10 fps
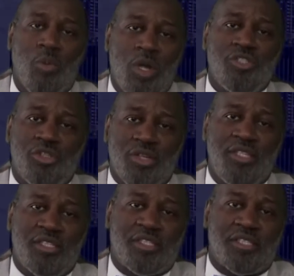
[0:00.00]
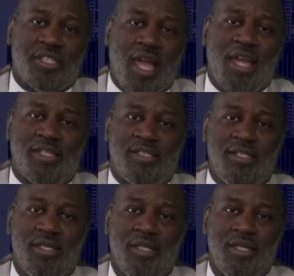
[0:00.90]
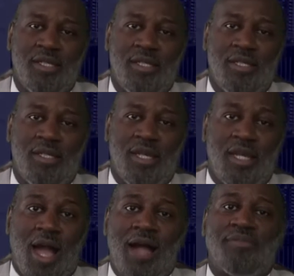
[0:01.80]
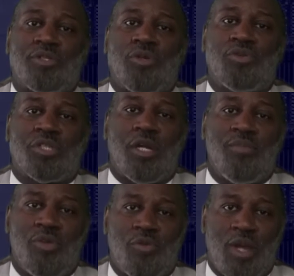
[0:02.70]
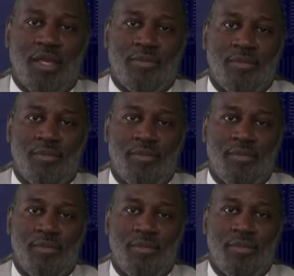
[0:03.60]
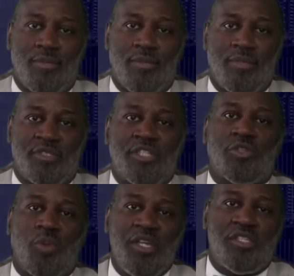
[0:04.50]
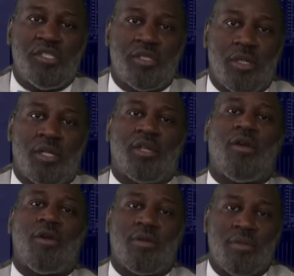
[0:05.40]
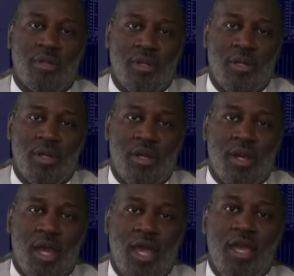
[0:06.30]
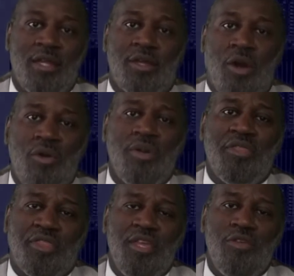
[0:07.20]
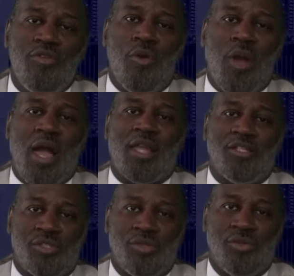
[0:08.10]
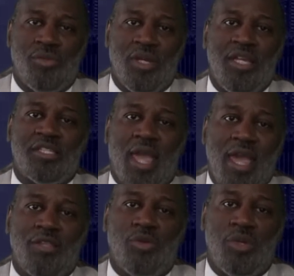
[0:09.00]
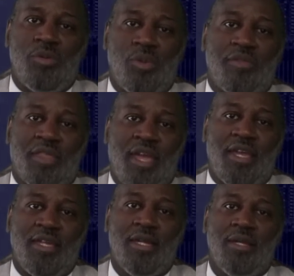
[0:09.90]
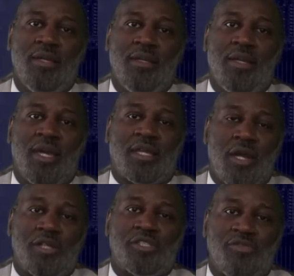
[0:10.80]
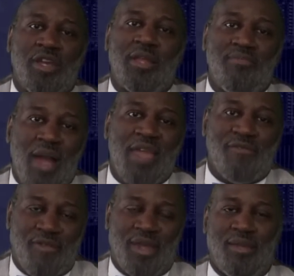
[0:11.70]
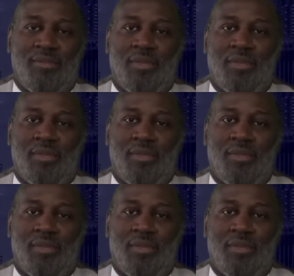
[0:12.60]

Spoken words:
Once you're in the society, obstacles come your way. Situations occur. And the only thing you know how to do is handle it with a incarcerated mind frame.